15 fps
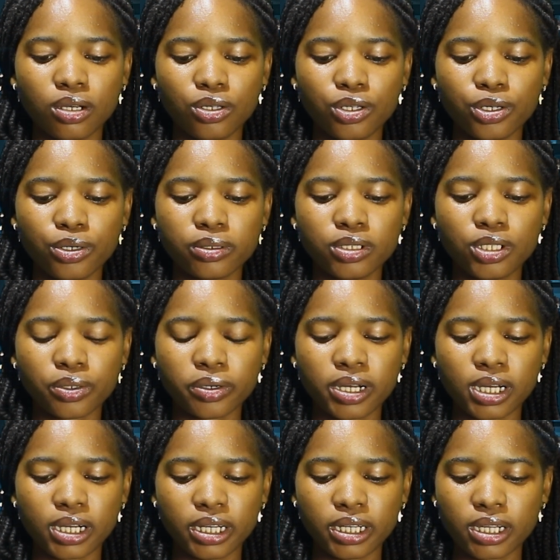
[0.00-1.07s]
Yu
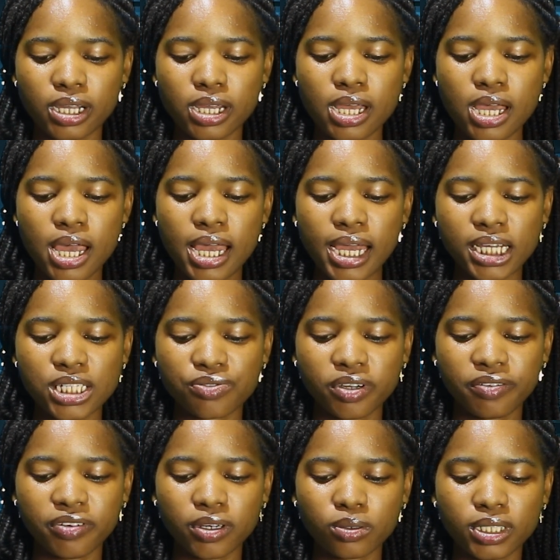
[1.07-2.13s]
Donghai, has
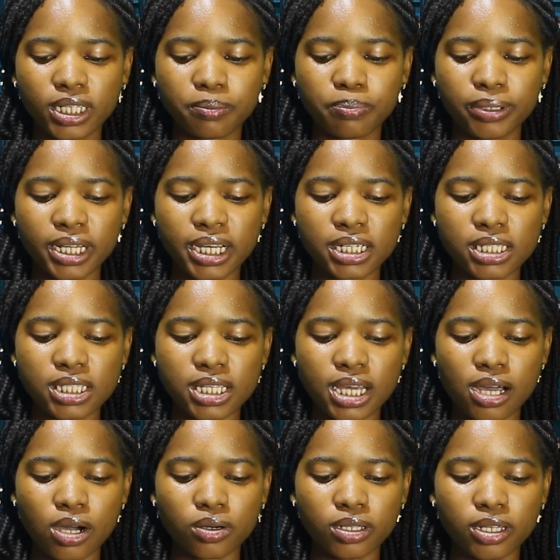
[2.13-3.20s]
revealed that plans
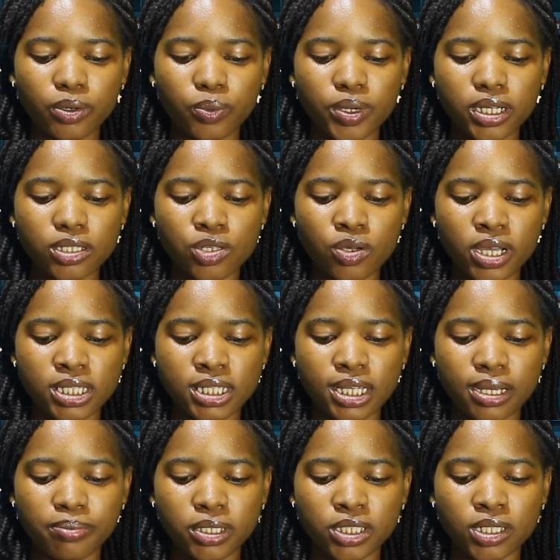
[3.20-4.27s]
are underway to
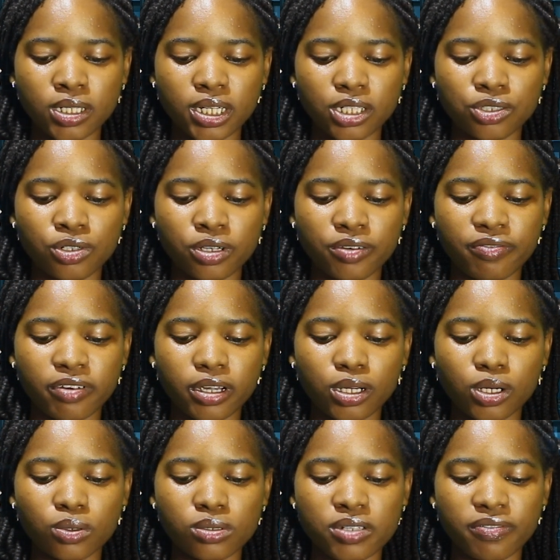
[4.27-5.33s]
establish electric
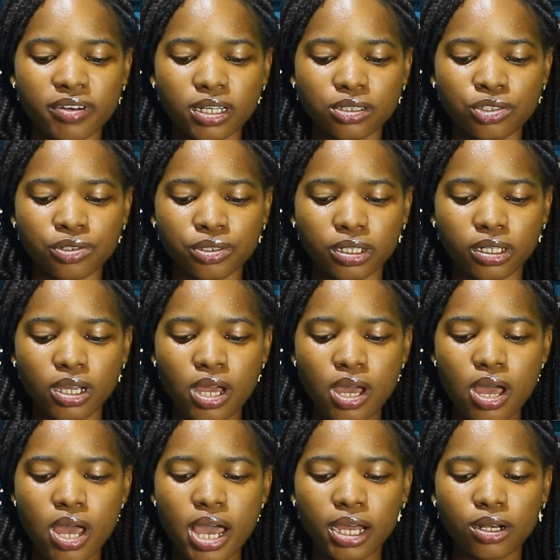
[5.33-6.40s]
vehicles factory
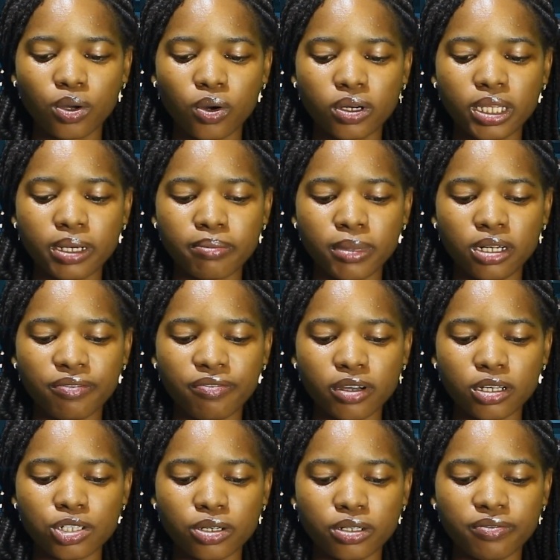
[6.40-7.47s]
and other
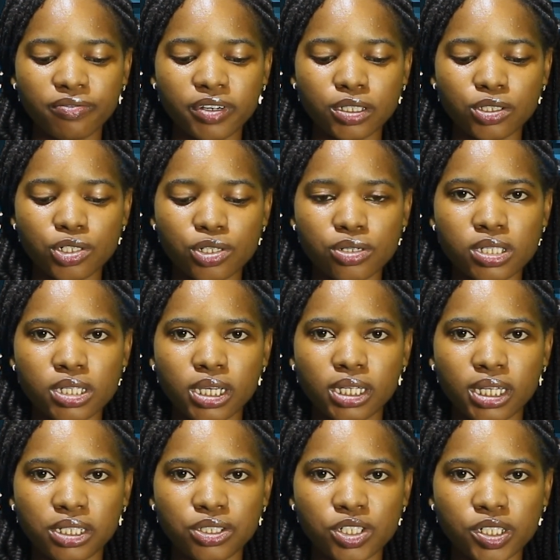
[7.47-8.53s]
manufacturing ventures in
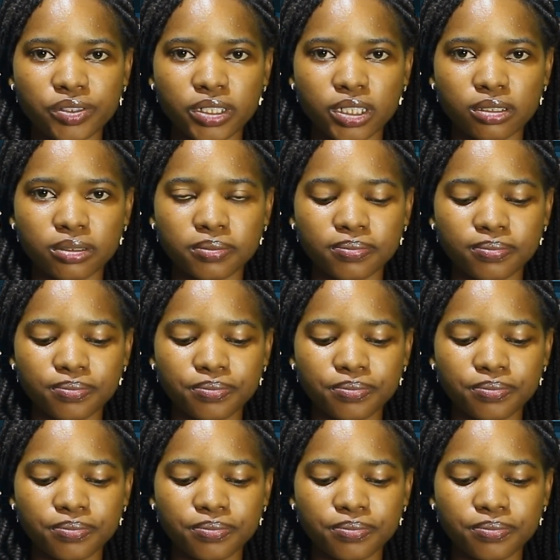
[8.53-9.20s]
Nigeria.